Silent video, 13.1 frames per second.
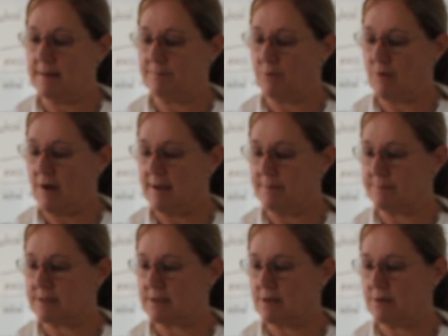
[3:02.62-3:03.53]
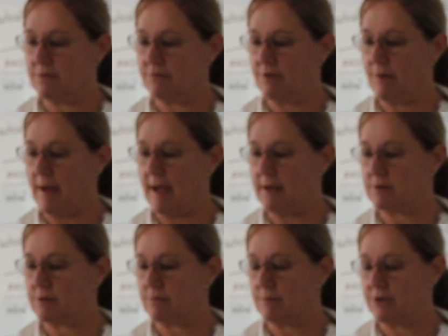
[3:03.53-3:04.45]
grams
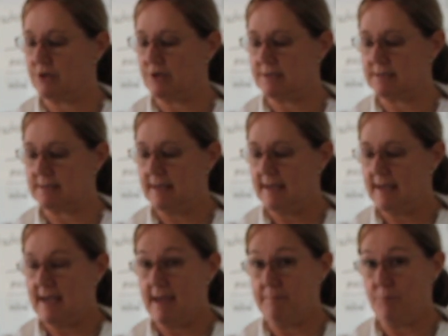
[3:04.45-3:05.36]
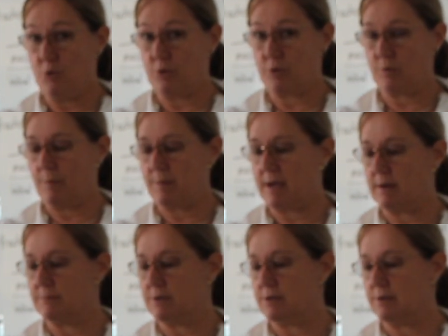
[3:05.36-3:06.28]
throughout, which is important when we
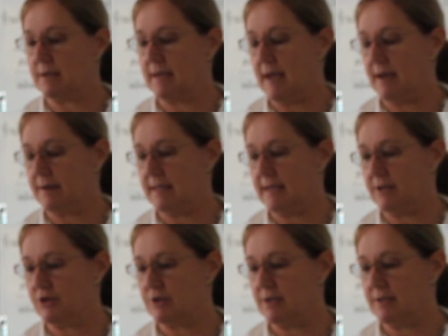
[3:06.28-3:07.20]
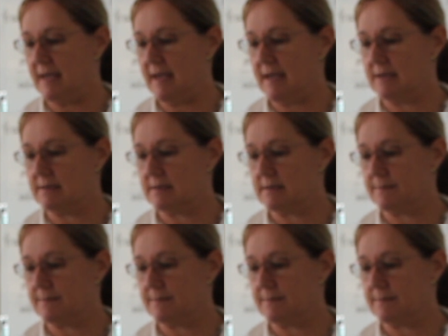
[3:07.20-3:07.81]
come to do the calculation at the end.